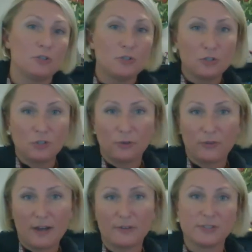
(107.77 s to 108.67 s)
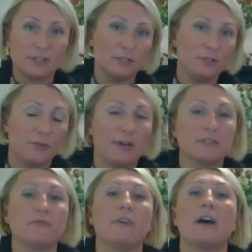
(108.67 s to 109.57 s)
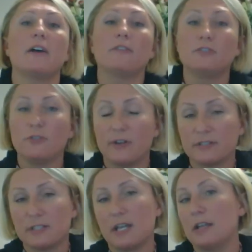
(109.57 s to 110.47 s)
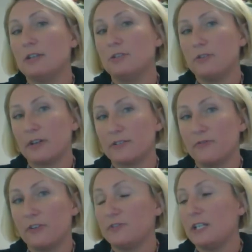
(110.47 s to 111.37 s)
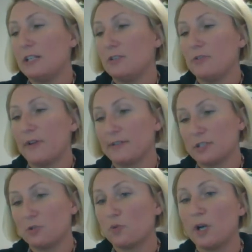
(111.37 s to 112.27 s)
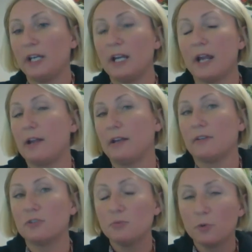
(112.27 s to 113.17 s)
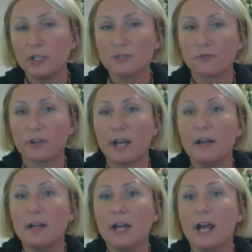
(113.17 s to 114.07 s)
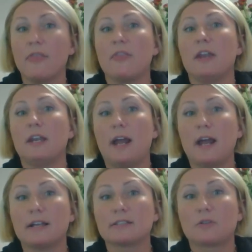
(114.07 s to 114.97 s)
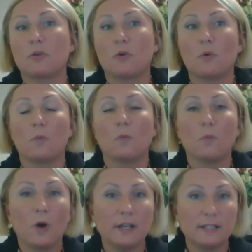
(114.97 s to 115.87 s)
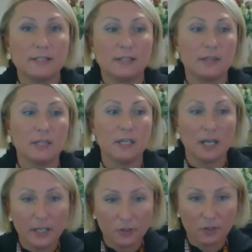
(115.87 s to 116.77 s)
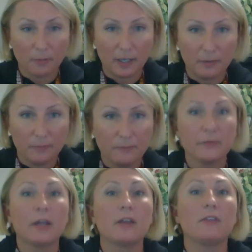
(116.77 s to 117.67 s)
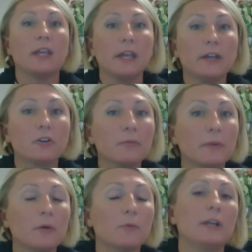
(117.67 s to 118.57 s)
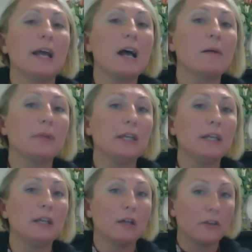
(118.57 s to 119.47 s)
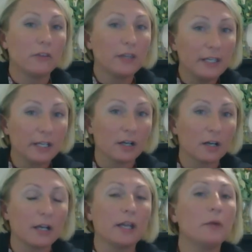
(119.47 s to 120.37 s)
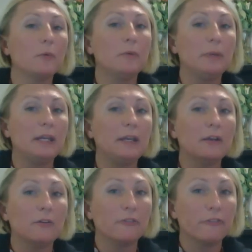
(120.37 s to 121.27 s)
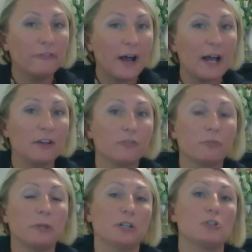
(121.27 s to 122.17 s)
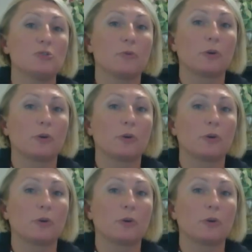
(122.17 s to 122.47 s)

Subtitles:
2000, 2005, 2010, 2015, 2020, and it gives you points for that. And then it asks, what is the increment? The increment would not be the year, it would be 5, because you were